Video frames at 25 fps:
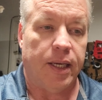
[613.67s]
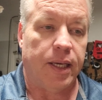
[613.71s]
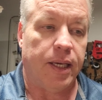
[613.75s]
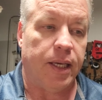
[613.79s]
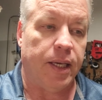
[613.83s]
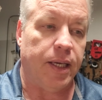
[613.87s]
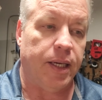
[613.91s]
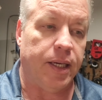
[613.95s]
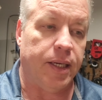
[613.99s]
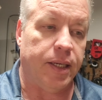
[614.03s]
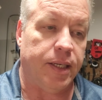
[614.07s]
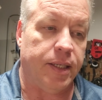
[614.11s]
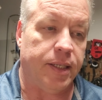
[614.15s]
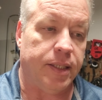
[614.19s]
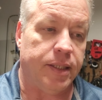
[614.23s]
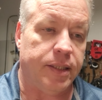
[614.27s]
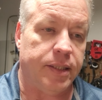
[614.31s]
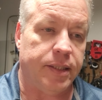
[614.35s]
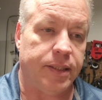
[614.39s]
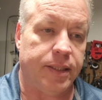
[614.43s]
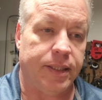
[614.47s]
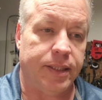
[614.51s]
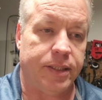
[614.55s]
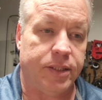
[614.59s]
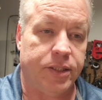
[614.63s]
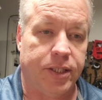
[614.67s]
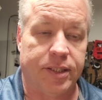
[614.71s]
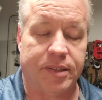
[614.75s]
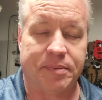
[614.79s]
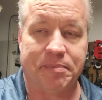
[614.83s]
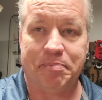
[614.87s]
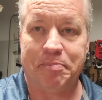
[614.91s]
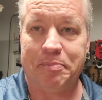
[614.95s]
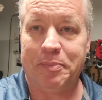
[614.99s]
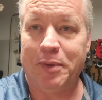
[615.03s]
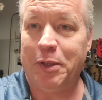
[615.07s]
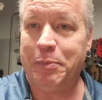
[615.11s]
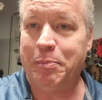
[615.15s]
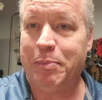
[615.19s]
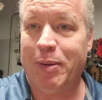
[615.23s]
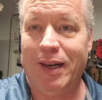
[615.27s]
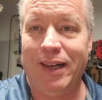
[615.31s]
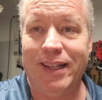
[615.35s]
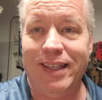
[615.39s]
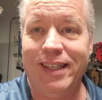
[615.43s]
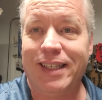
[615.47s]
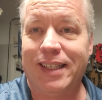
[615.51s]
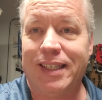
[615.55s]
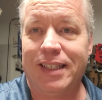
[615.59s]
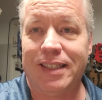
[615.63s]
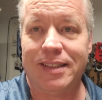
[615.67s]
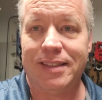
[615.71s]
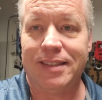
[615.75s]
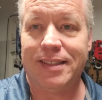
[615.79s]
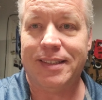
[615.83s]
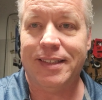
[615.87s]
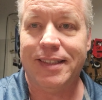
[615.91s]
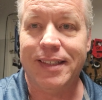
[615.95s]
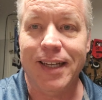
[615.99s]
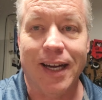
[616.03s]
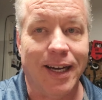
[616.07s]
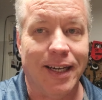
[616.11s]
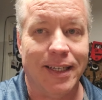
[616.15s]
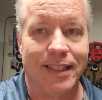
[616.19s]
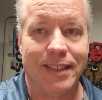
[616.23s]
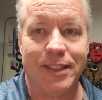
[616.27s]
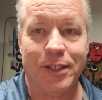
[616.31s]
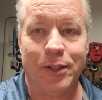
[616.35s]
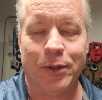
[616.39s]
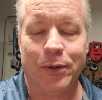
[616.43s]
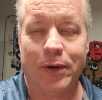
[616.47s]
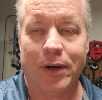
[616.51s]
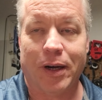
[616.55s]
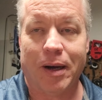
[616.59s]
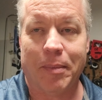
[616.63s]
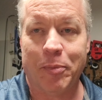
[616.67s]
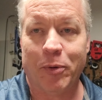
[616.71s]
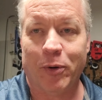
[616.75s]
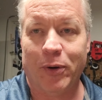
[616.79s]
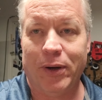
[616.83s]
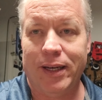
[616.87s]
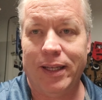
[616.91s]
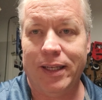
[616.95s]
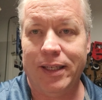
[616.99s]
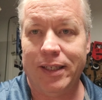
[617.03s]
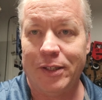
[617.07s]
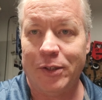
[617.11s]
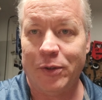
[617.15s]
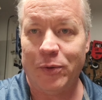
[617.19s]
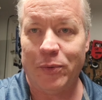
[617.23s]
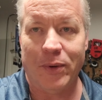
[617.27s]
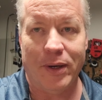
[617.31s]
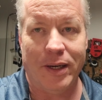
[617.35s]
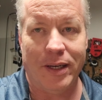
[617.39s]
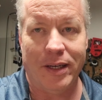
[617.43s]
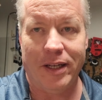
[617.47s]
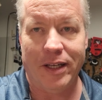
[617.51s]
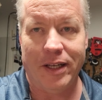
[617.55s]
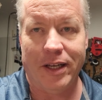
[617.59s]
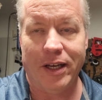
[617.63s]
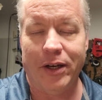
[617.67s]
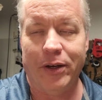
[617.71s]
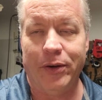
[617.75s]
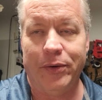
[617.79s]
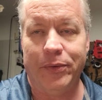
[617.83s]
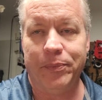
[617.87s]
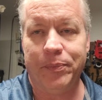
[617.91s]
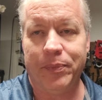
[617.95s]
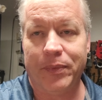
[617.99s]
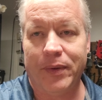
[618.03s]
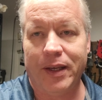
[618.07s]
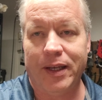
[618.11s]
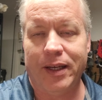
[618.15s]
And it's just, you blink and it's done. You're operating and you're ready to go.